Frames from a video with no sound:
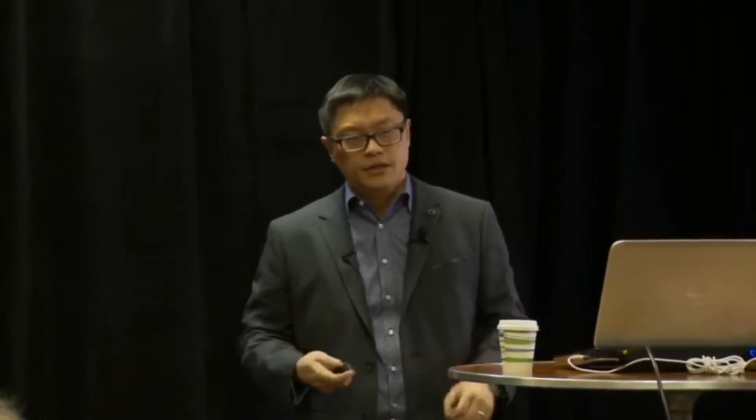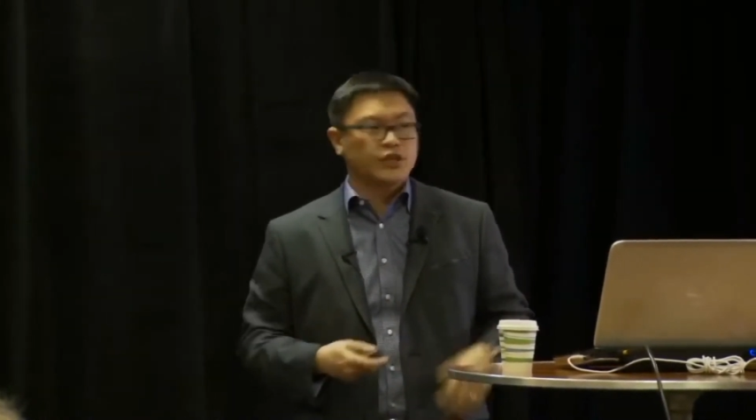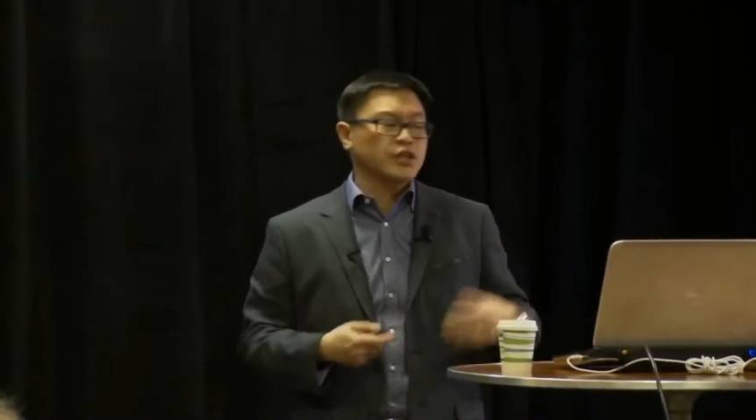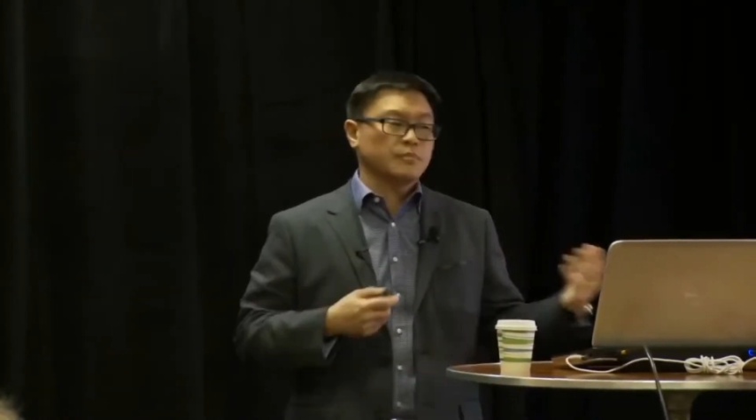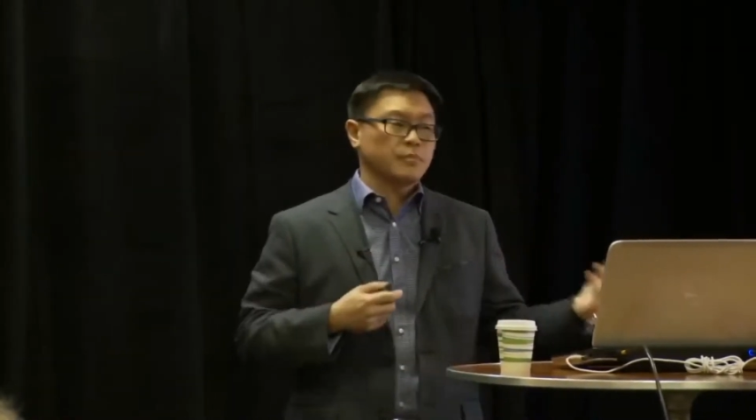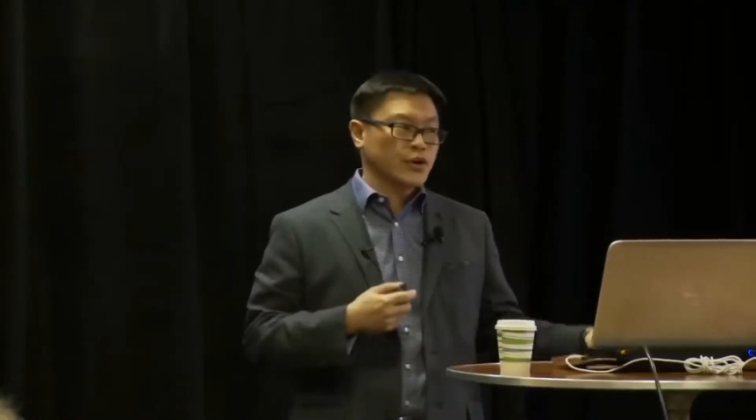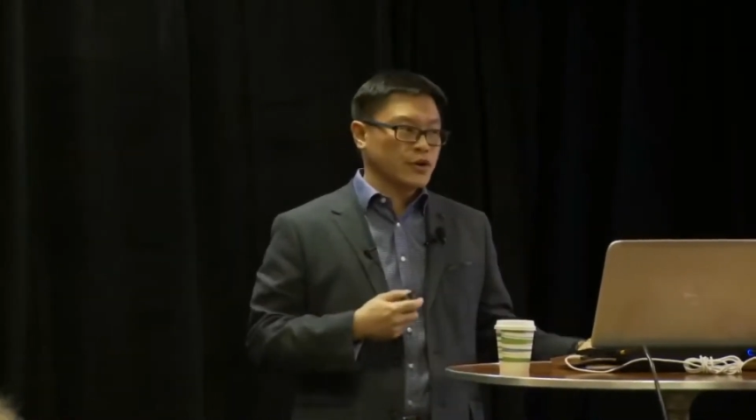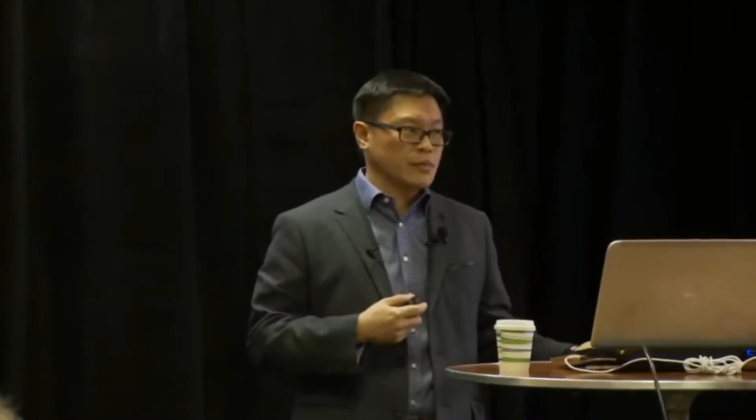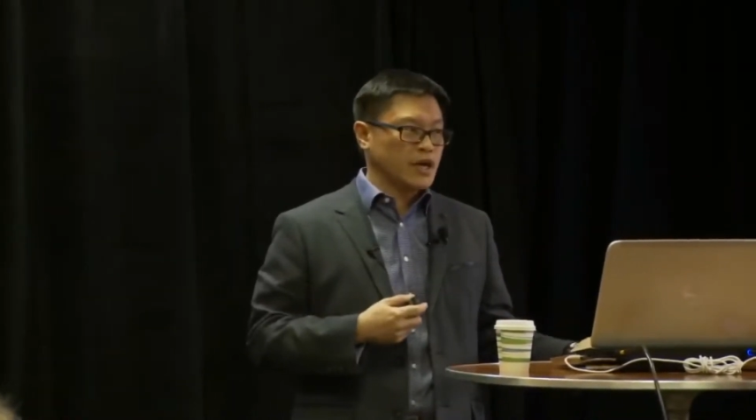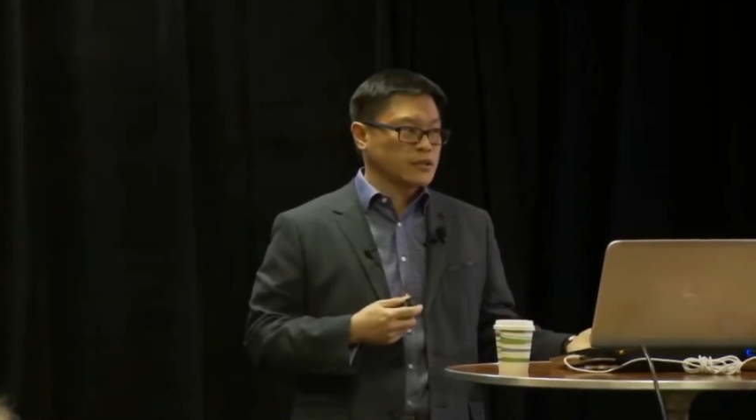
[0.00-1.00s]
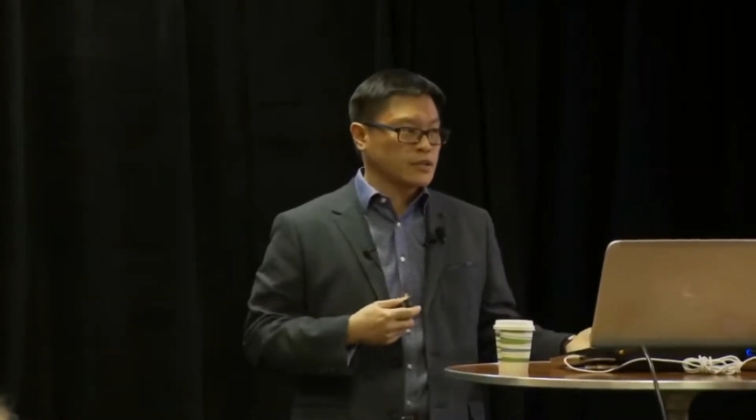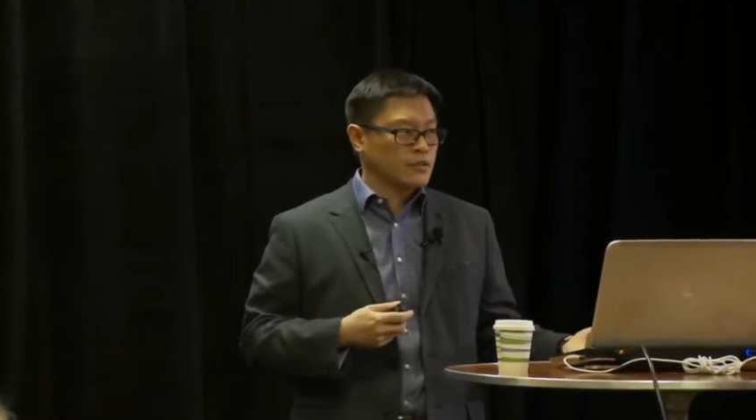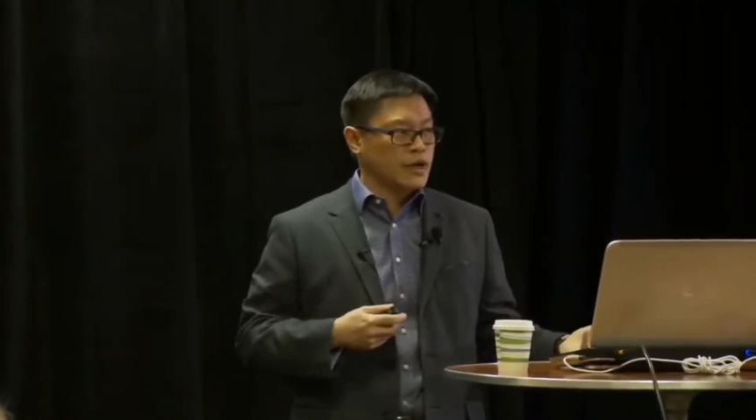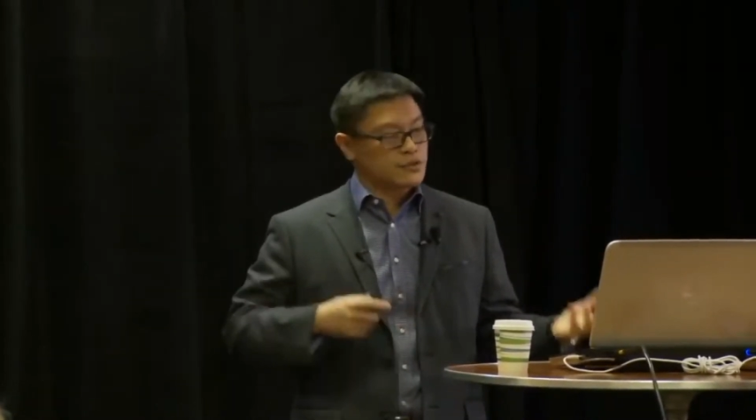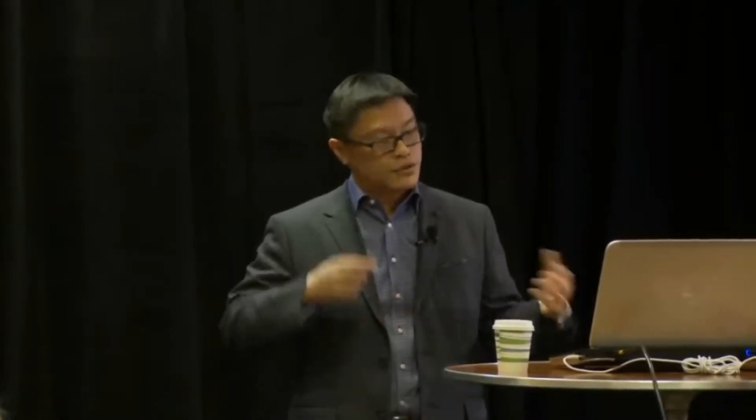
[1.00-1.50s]
You're going to burn muscle,
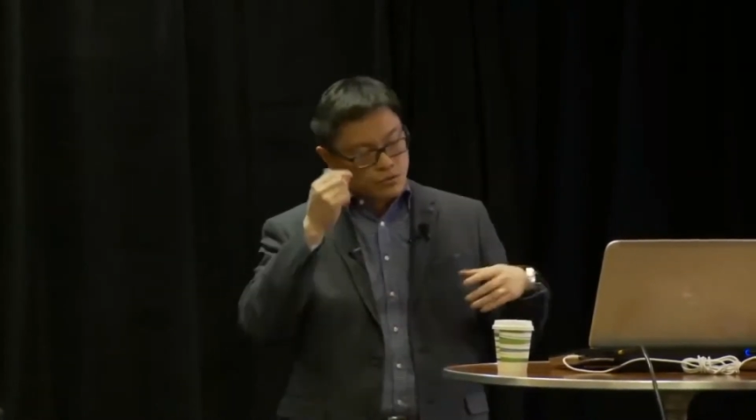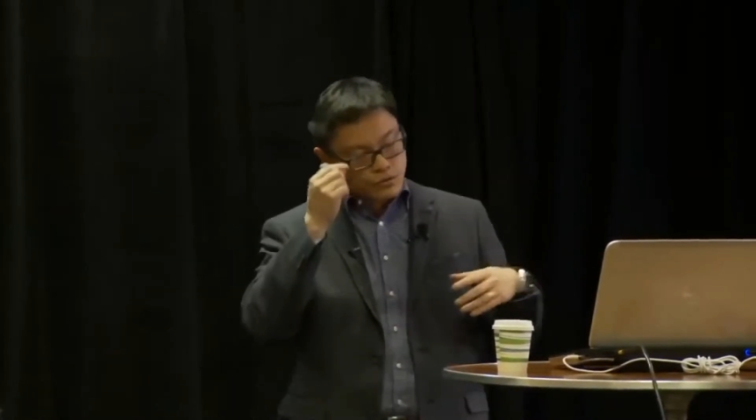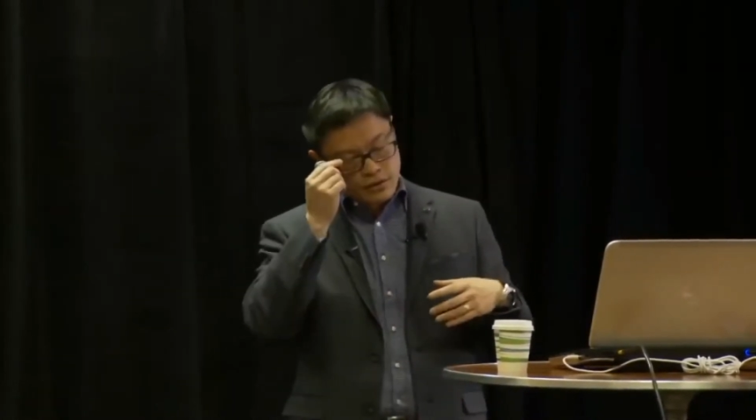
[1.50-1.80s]
right? So